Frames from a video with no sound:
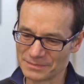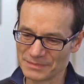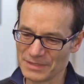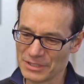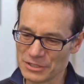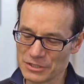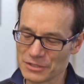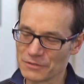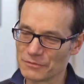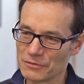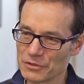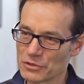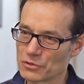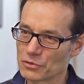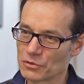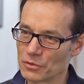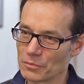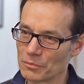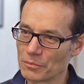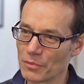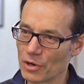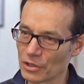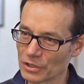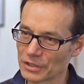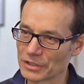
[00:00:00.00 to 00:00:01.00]
individual
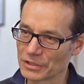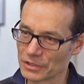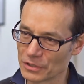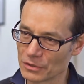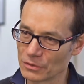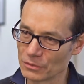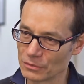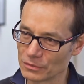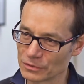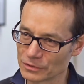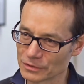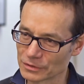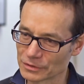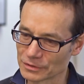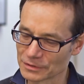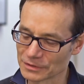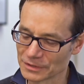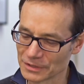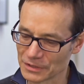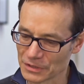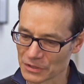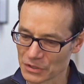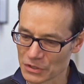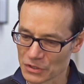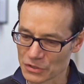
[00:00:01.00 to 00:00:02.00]
molecules.
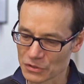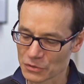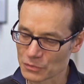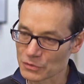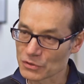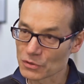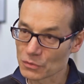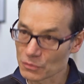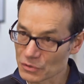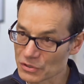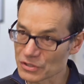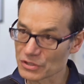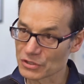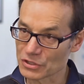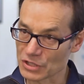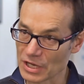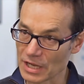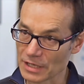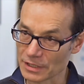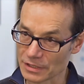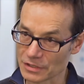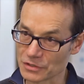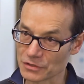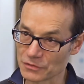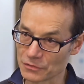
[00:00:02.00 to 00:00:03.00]
So it's always a
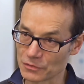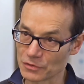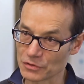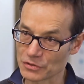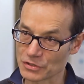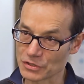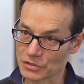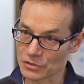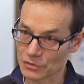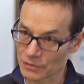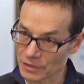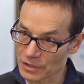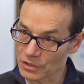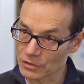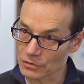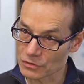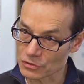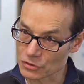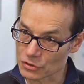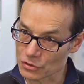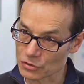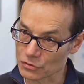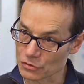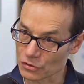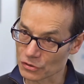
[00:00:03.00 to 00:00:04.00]
challenge for us. It's very good
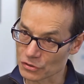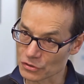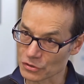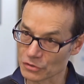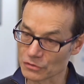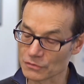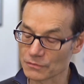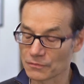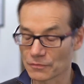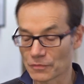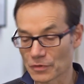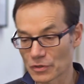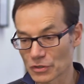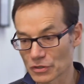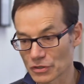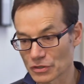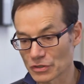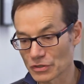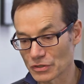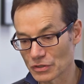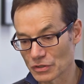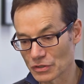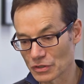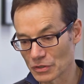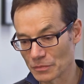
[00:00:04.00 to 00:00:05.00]
at structure and
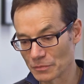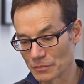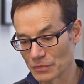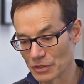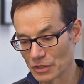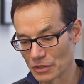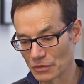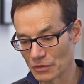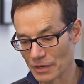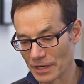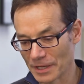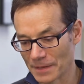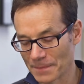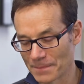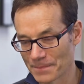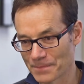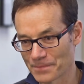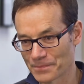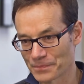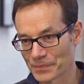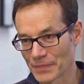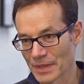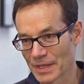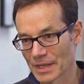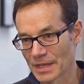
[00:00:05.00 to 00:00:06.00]
function to some degree.
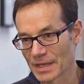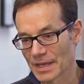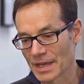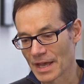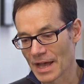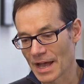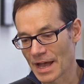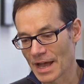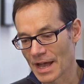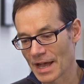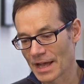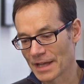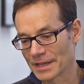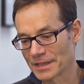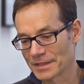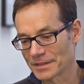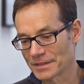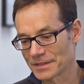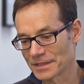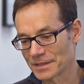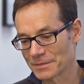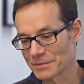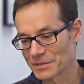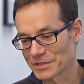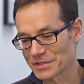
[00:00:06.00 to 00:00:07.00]

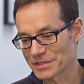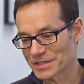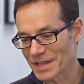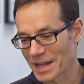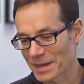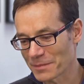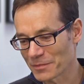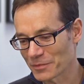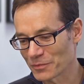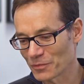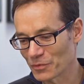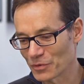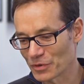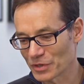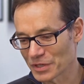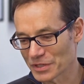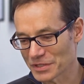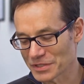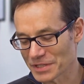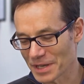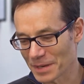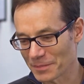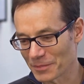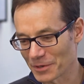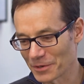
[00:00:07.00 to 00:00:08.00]
And it was Simon Walker
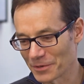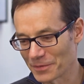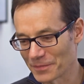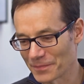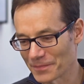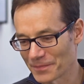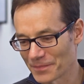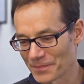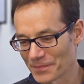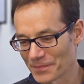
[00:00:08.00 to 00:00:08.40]
Samuel,